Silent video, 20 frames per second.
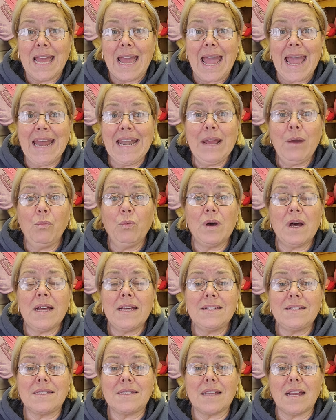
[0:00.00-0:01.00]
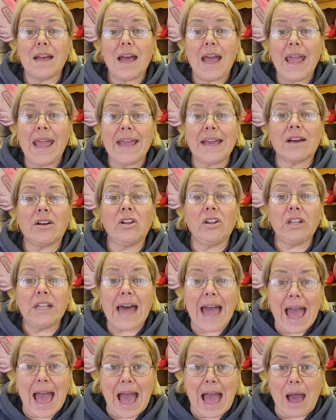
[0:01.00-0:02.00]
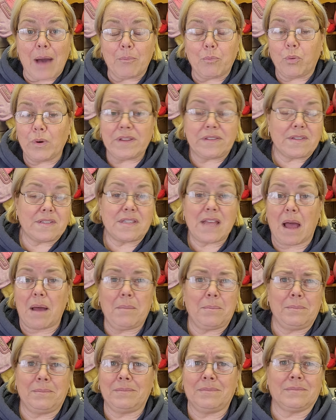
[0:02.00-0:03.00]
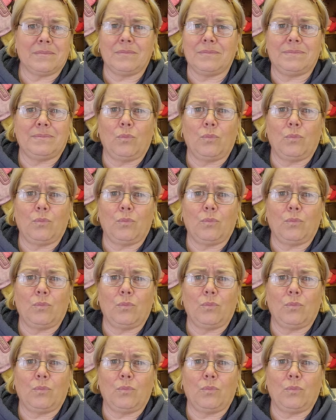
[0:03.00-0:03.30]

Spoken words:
And it was a collab with some